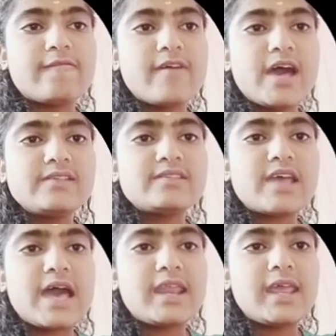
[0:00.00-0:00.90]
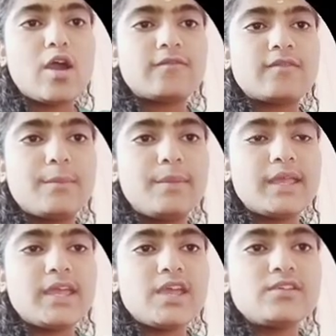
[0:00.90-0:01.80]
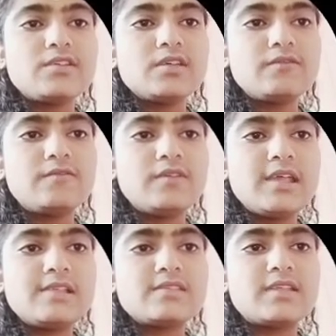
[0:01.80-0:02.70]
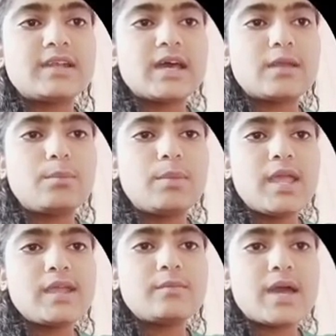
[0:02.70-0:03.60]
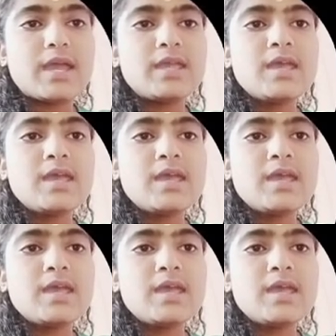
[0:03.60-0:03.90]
vast array of applications in fields that are plagued by